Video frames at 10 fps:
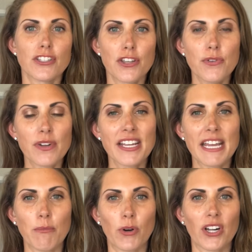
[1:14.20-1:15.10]
so you can
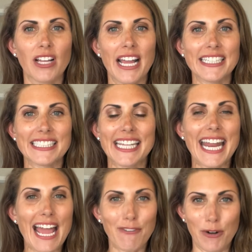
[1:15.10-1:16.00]
get more clients
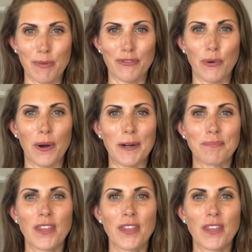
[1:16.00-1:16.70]
than ever before.